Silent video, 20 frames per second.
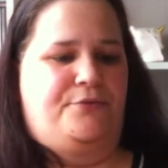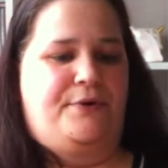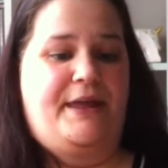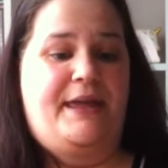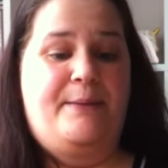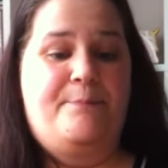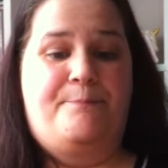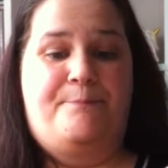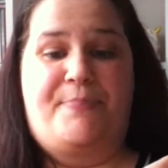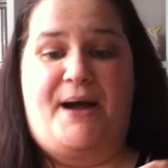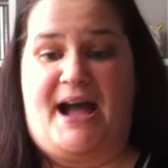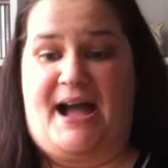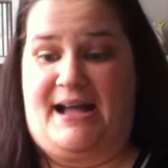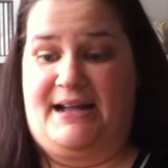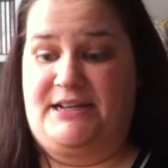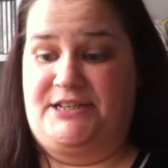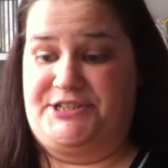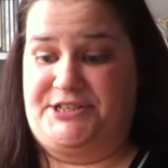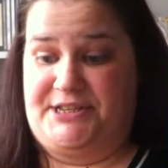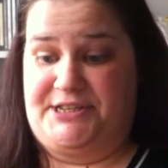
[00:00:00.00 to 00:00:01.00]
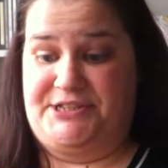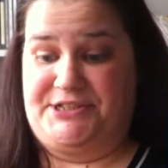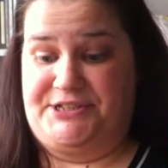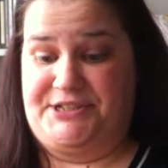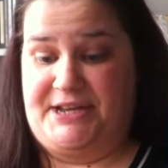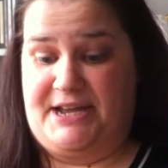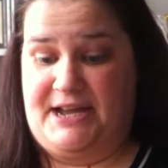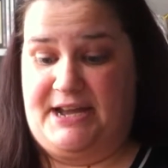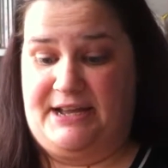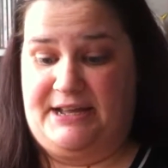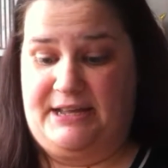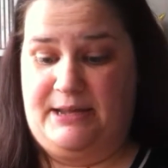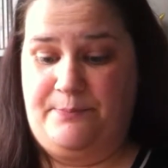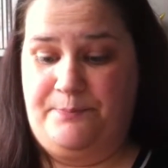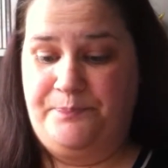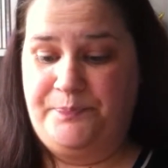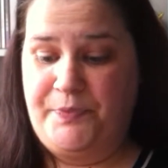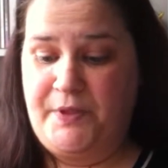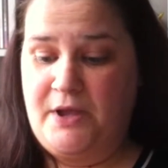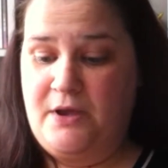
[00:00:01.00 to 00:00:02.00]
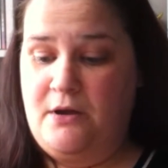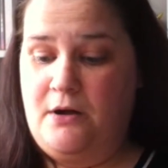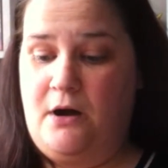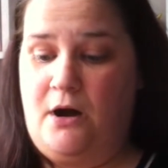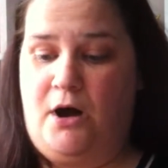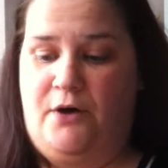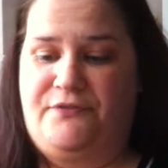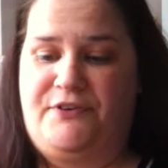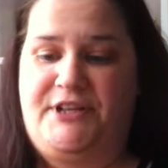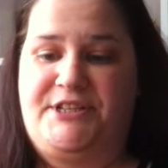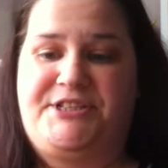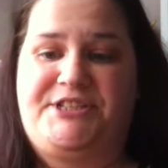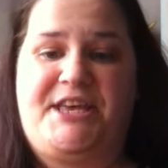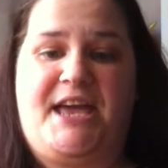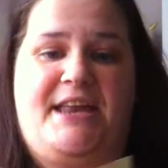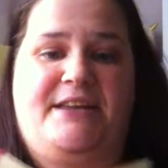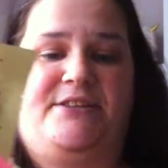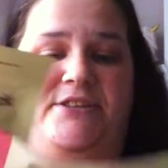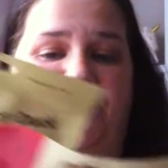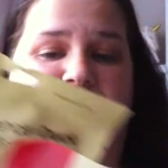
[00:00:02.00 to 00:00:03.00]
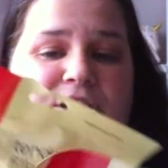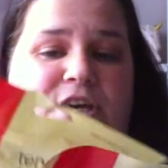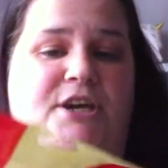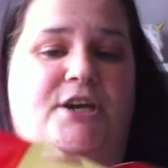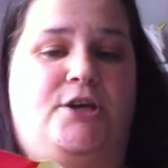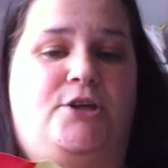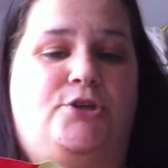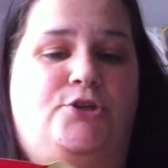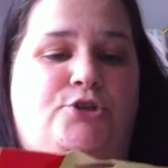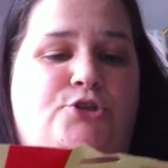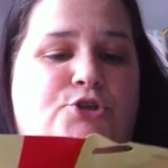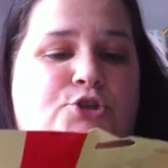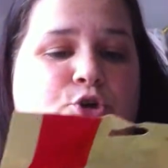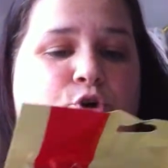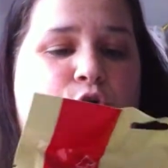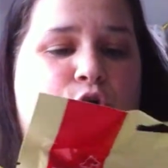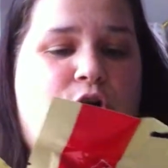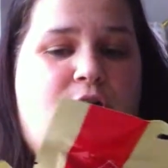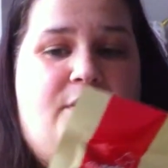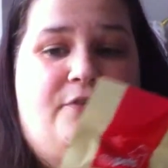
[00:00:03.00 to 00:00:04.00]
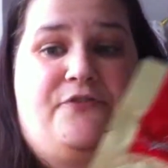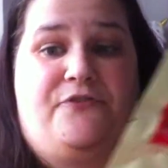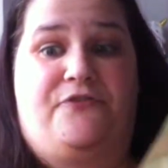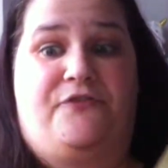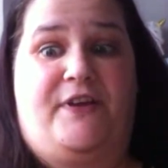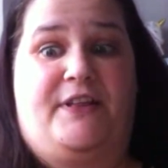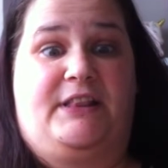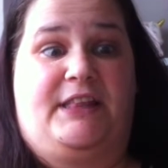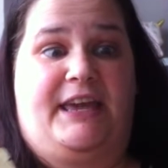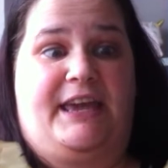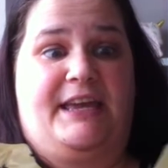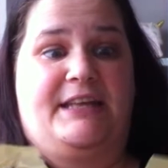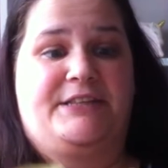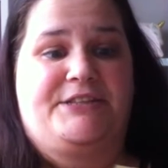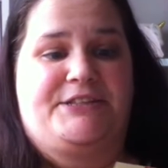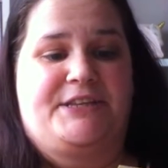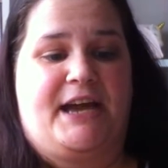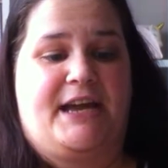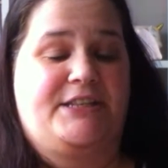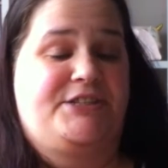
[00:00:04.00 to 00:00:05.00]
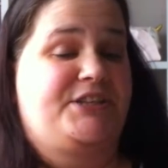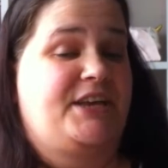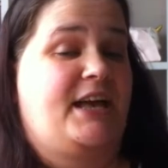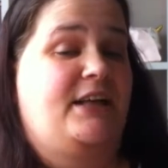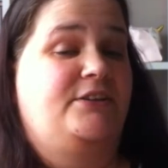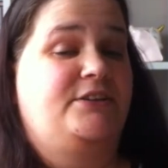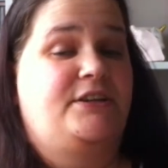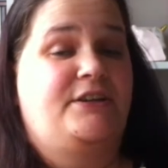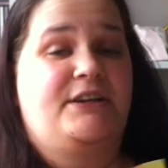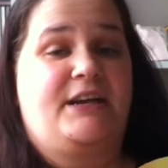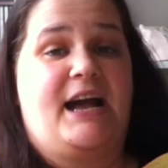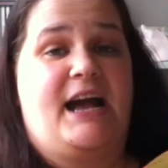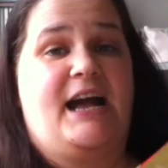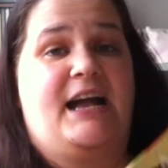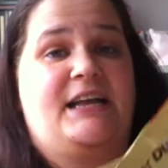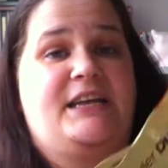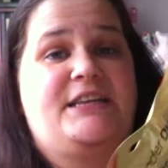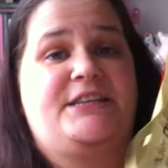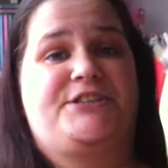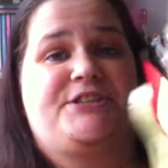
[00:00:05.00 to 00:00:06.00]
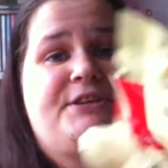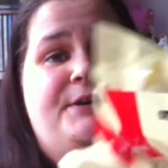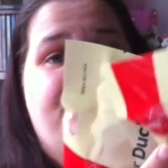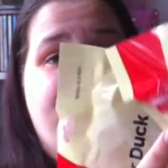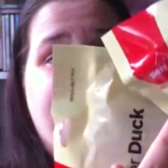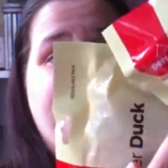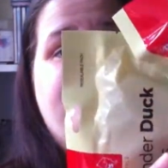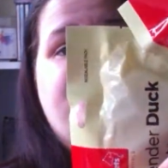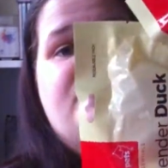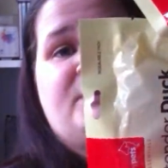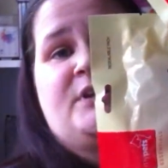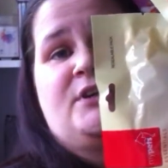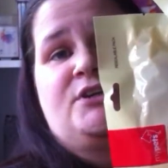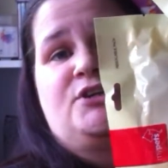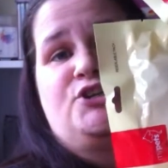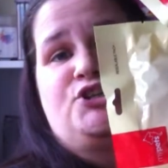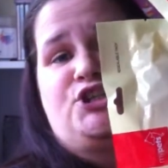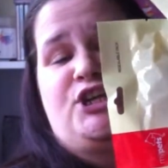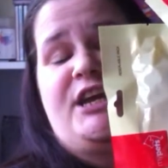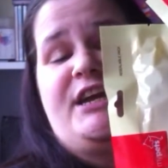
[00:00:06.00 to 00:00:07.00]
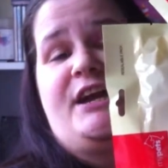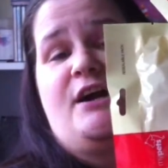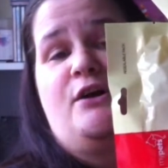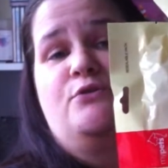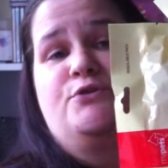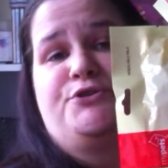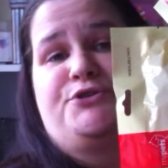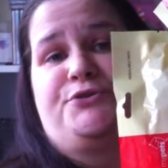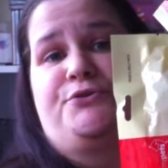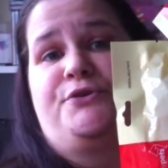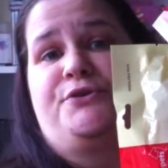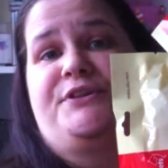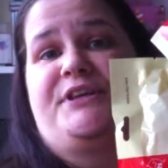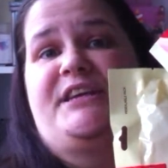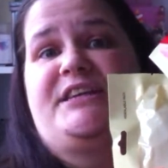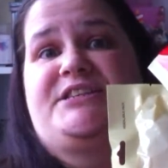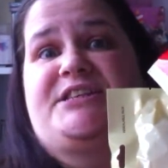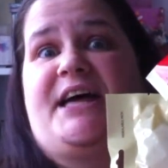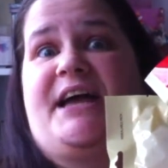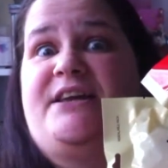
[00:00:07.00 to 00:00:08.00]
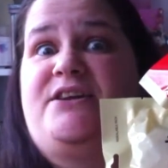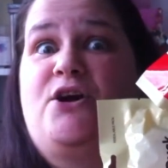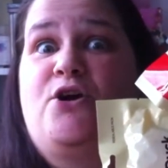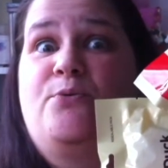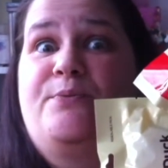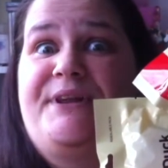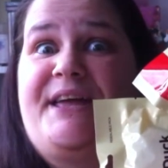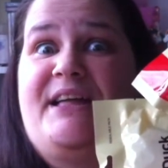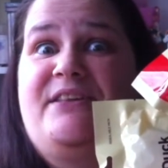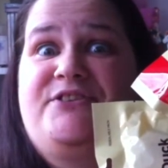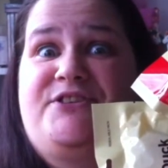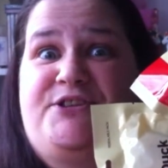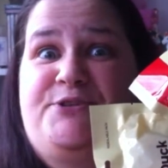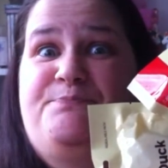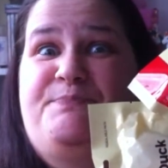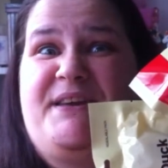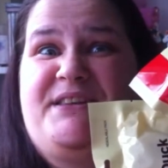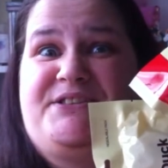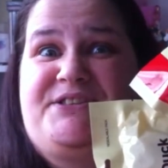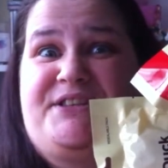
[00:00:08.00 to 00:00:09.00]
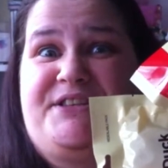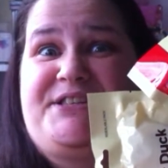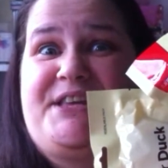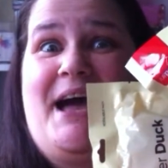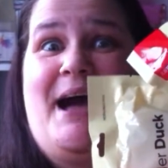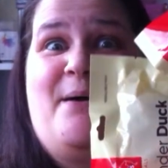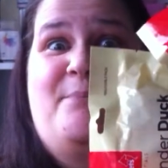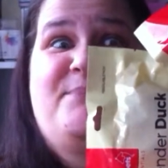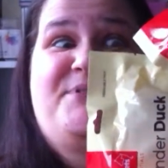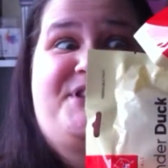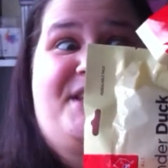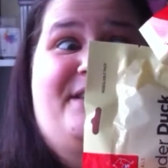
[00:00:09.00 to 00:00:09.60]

three packs this time of tender duck fillets. I tell you guys, she goes through these like nobody else's business. I'm